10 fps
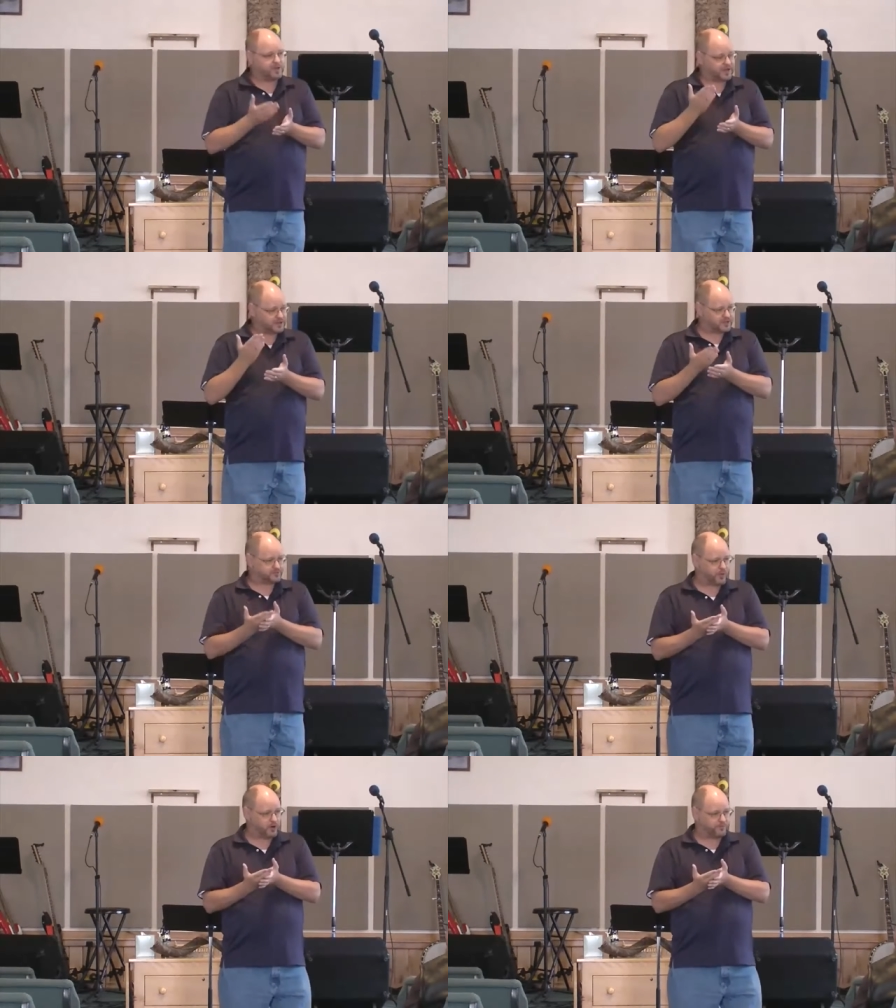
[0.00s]
because
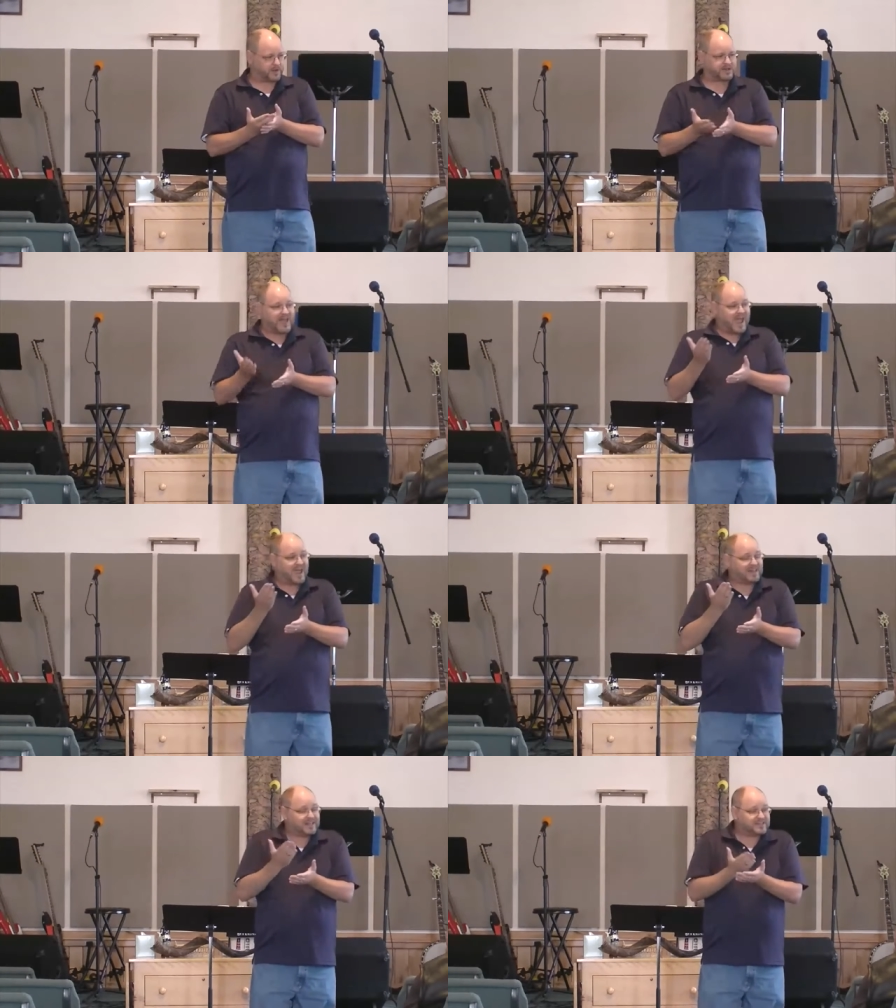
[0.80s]
he's perfect
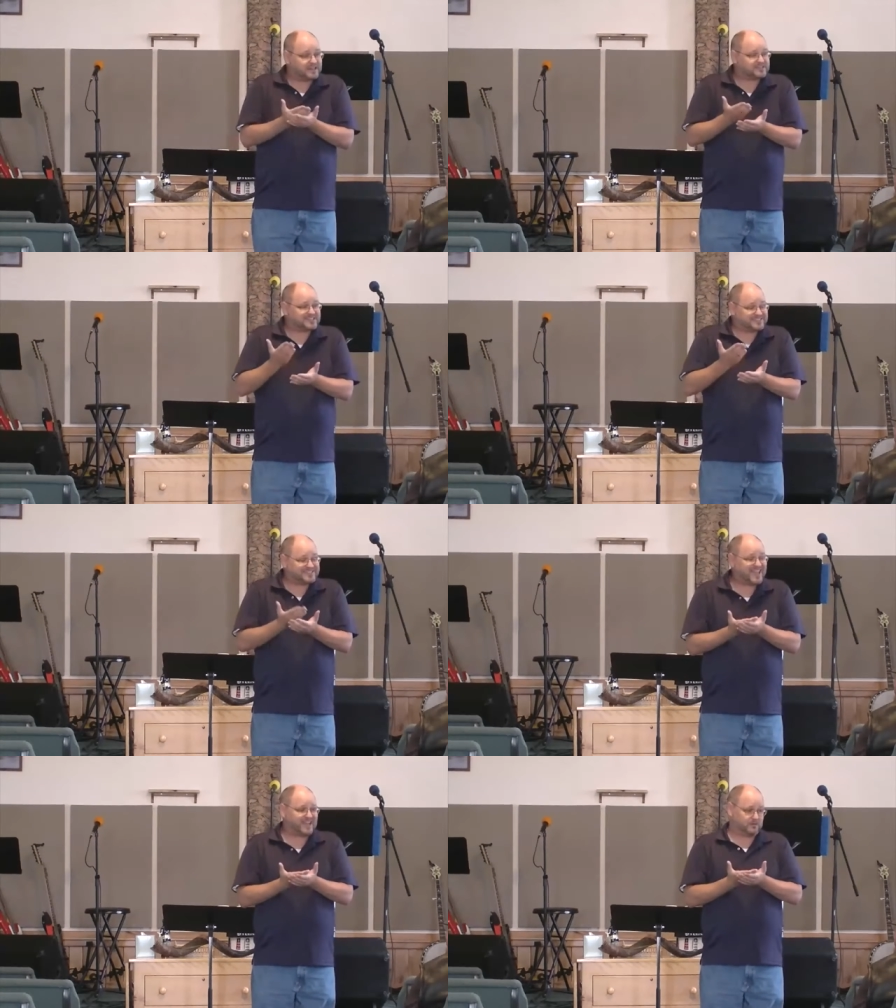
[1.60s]
and he doesn't
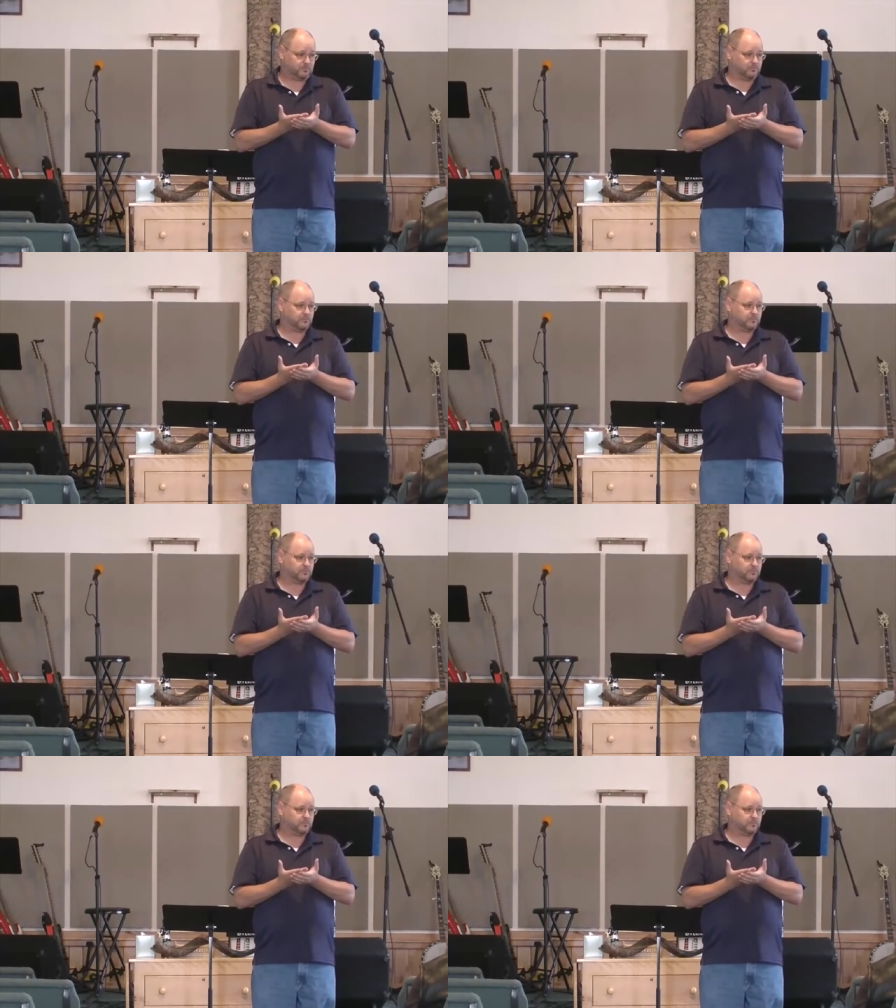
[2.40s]
sin.